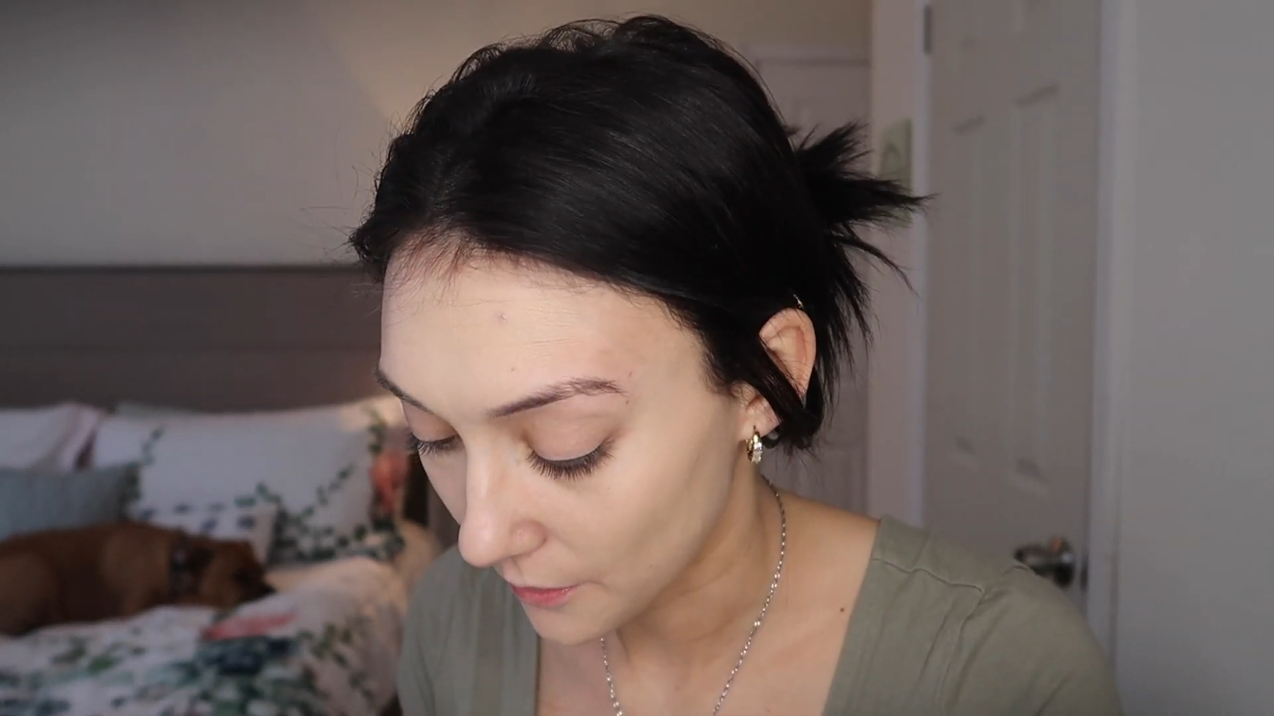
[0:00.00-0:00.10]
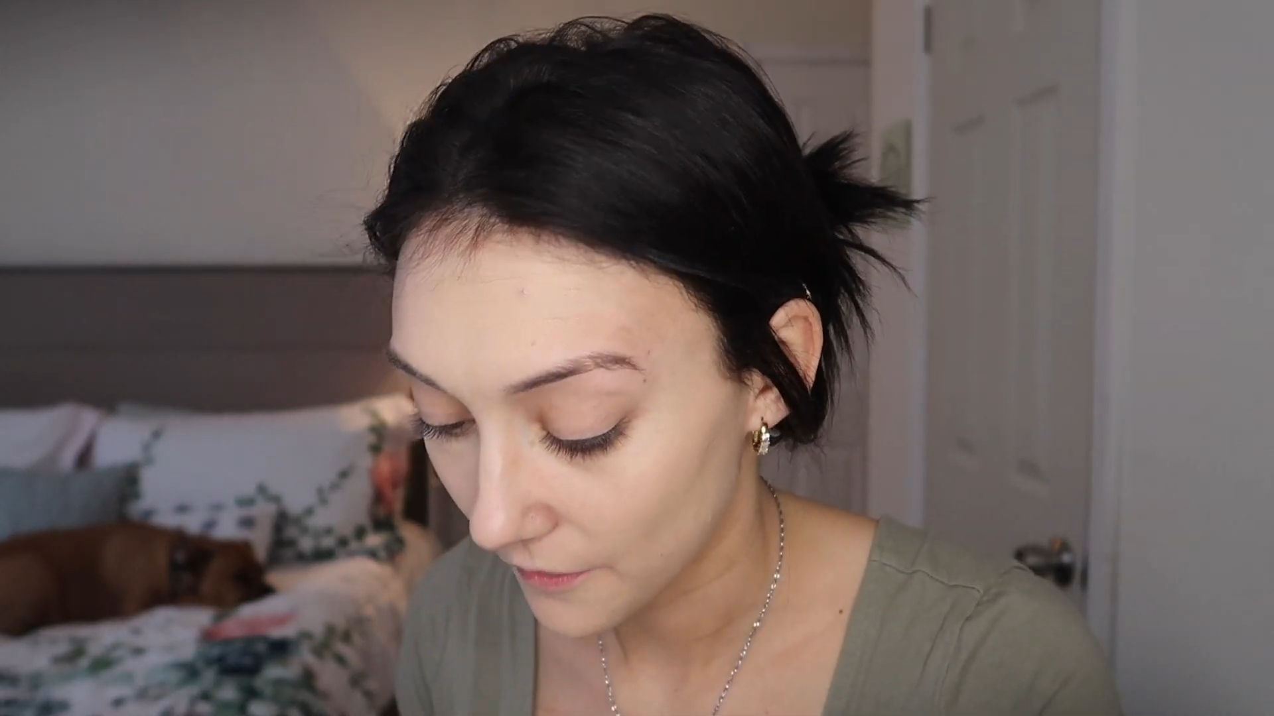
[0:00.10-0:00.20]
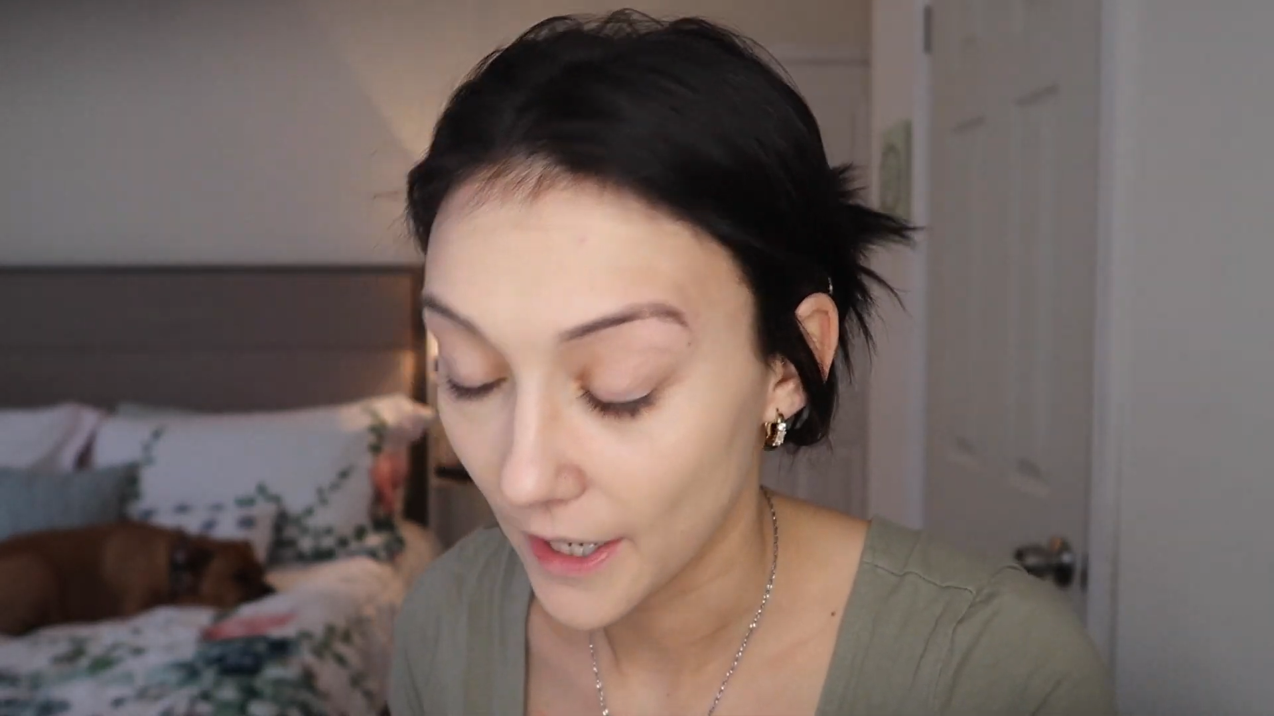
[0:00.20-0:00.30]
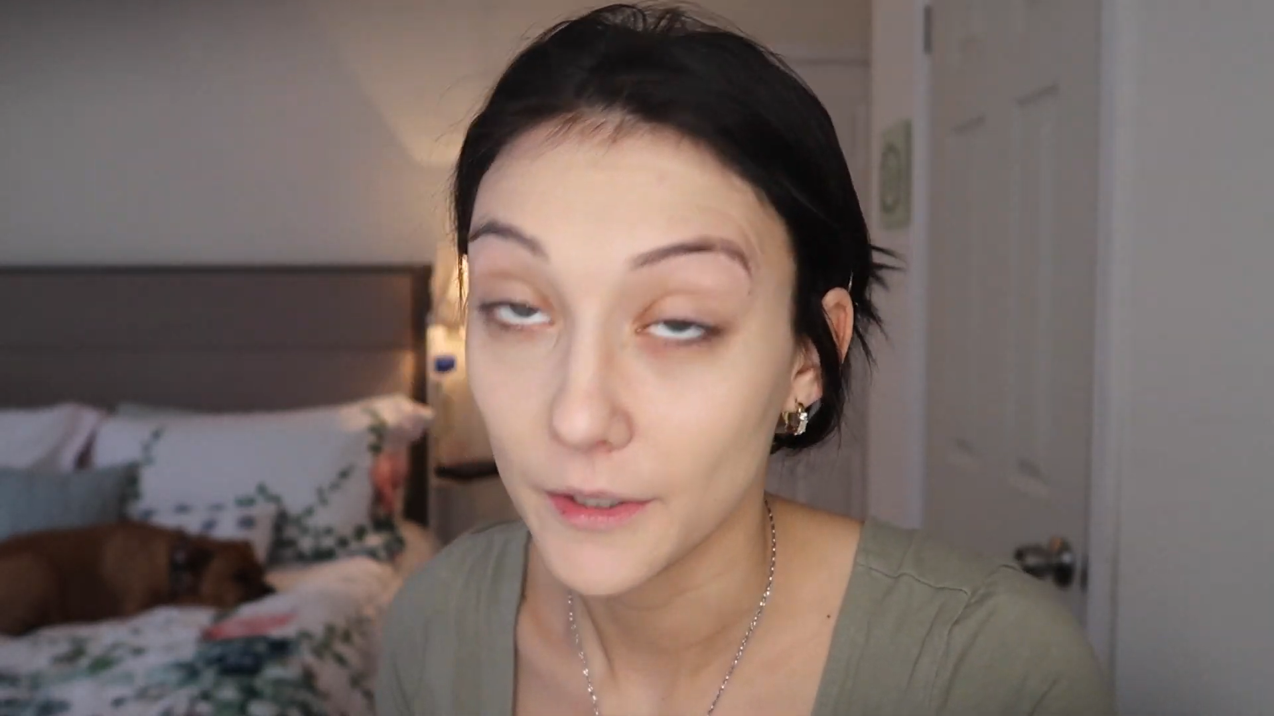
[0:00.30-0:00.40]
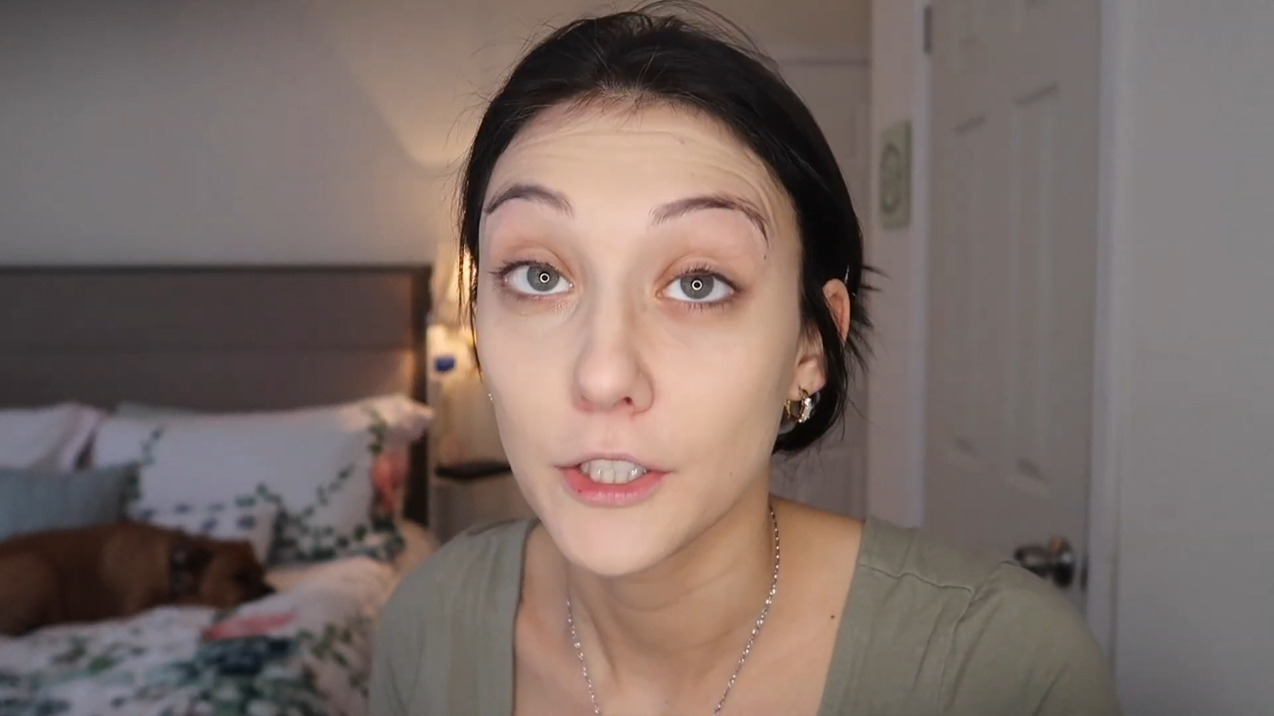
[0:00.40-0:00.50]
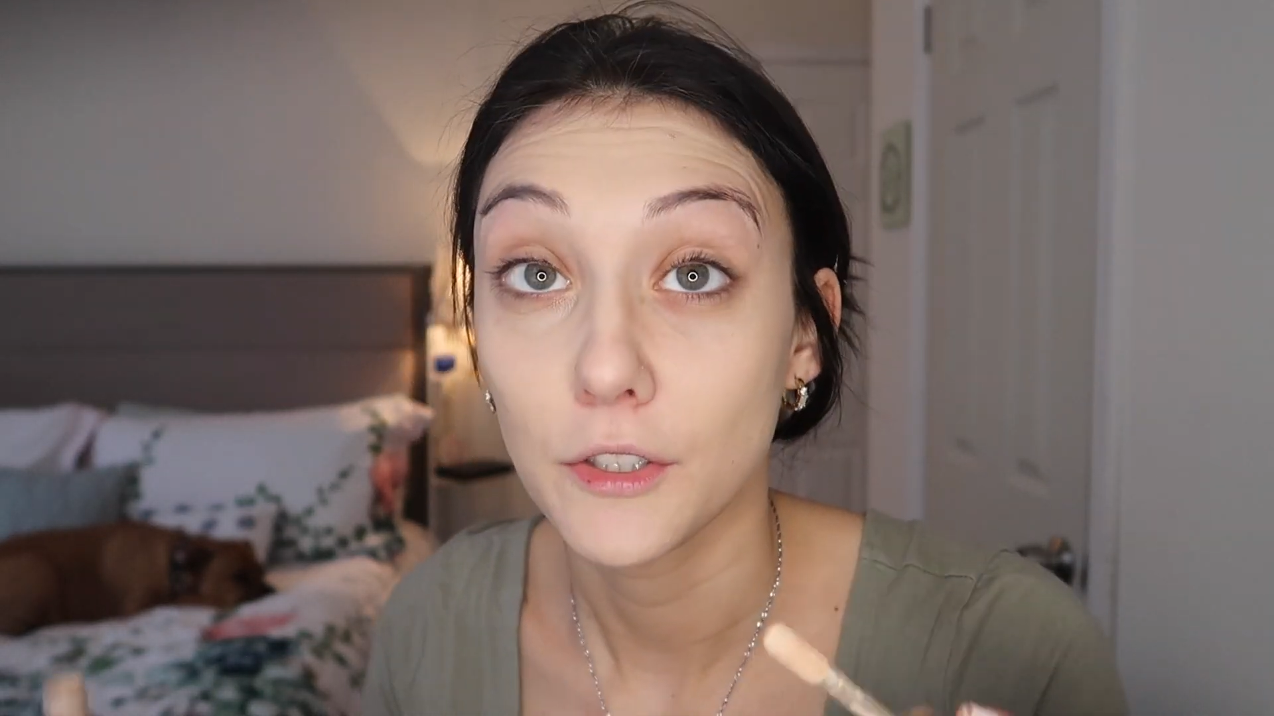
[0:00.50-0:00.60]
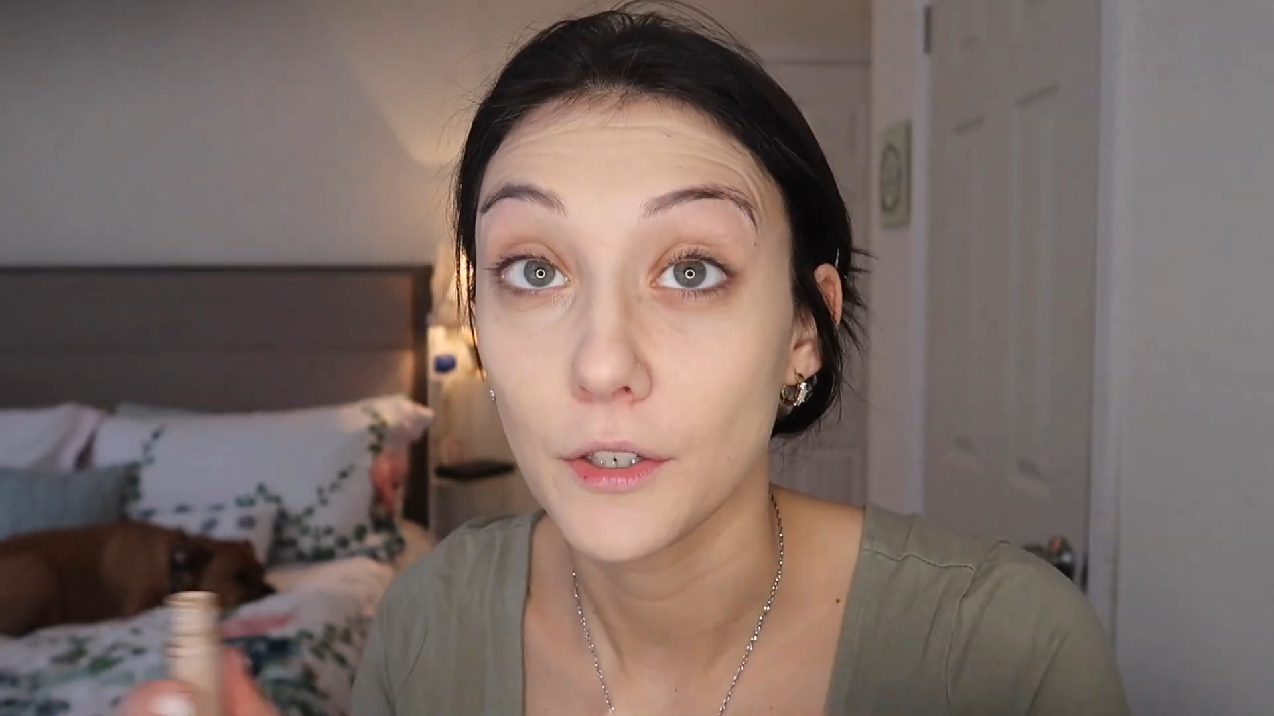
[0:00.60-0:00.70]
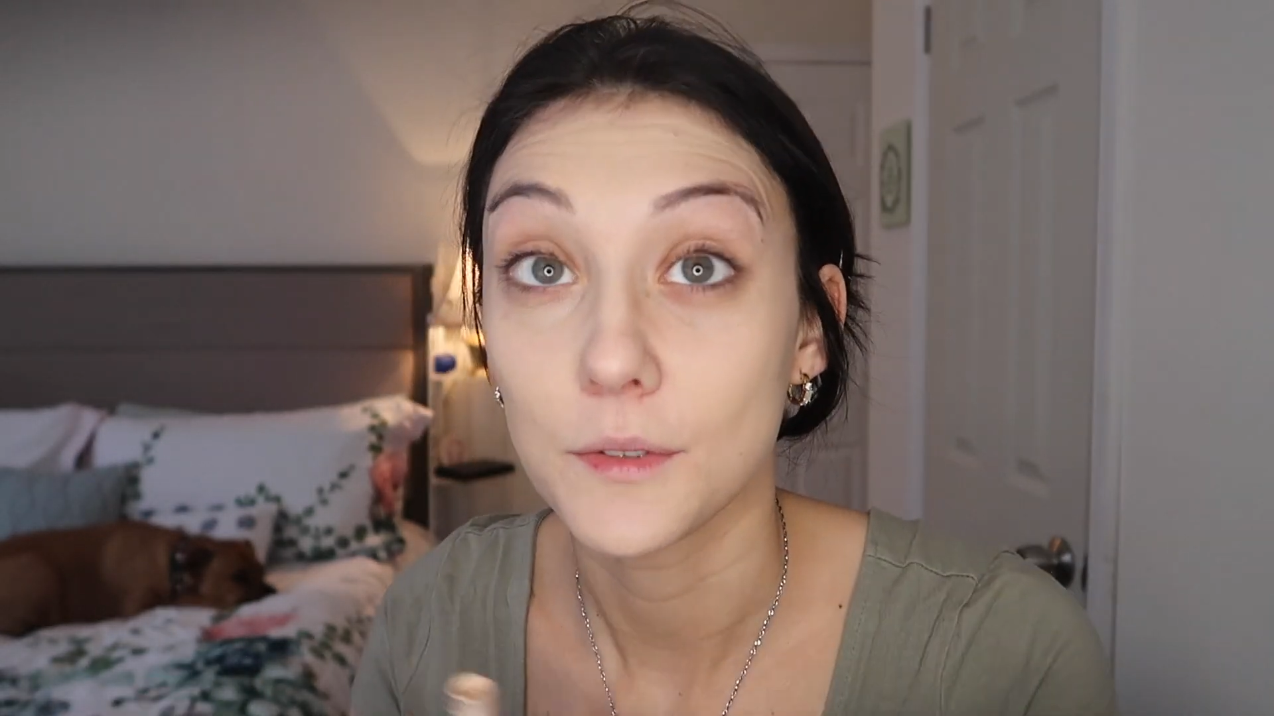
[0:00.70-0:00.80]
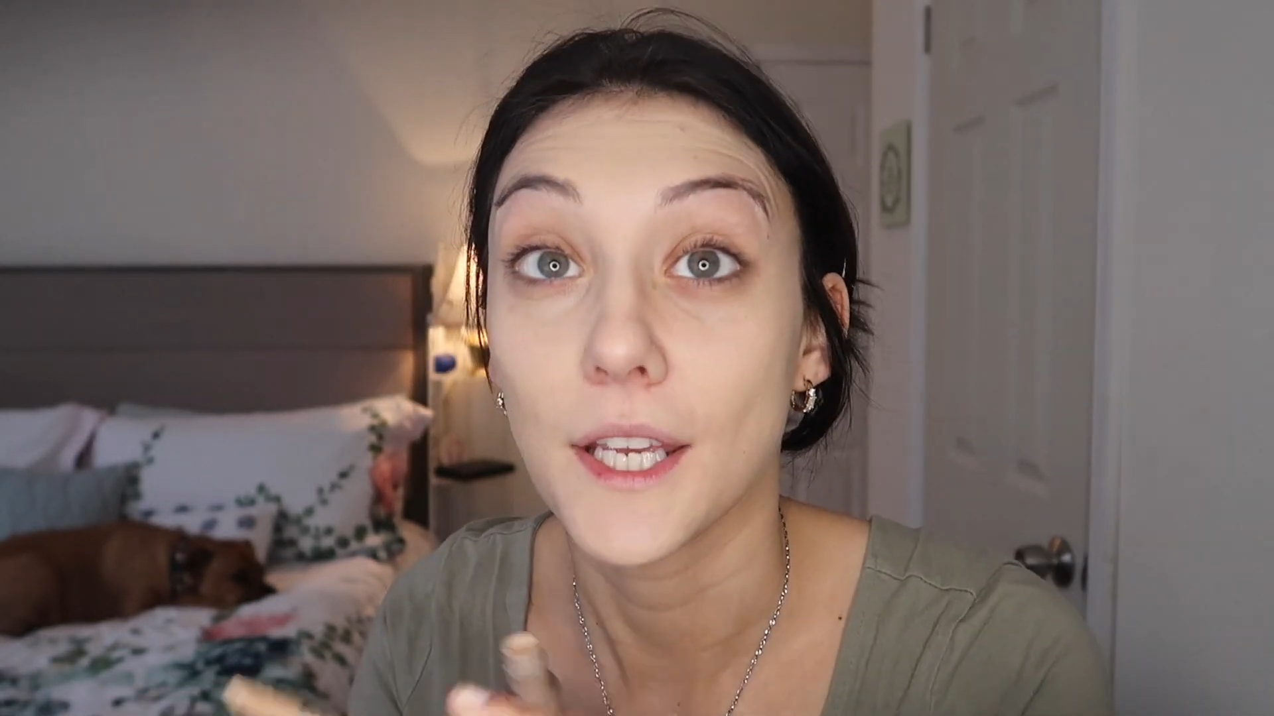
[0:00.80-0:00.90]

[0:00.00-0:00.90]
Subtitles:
around and, you know,